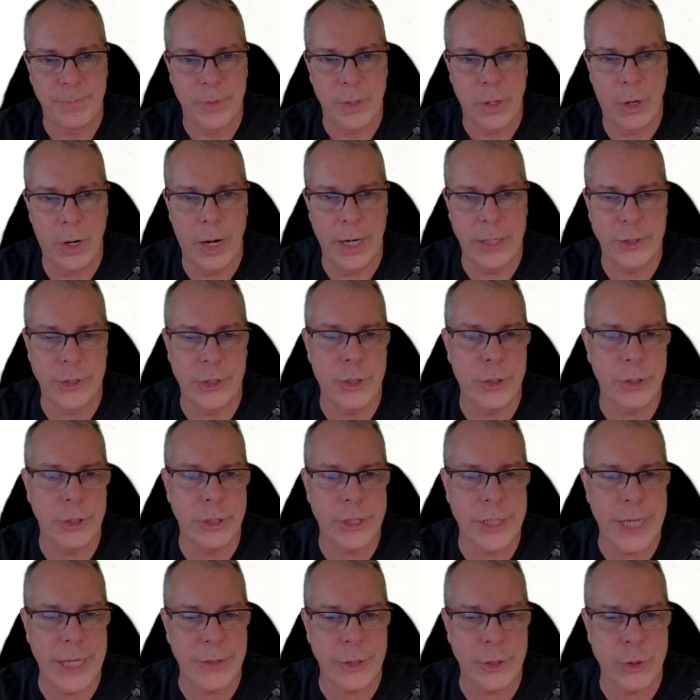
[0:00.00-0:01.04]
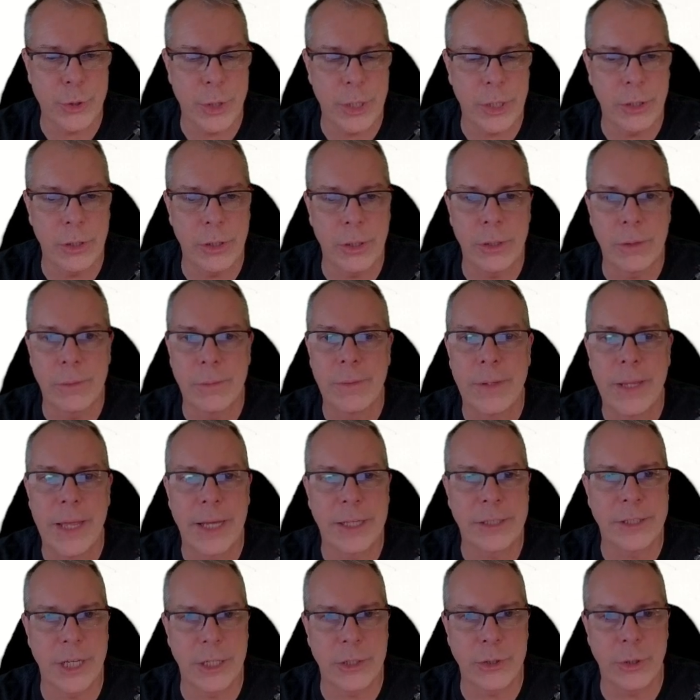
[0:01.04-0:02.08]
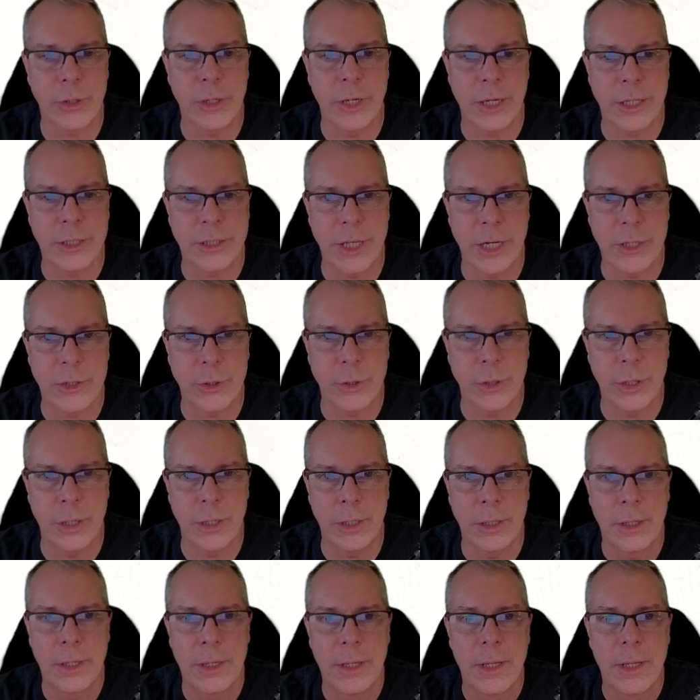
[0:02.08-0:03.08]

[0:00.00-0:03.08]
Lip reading: All right, so you can set the trigger, etc., etc.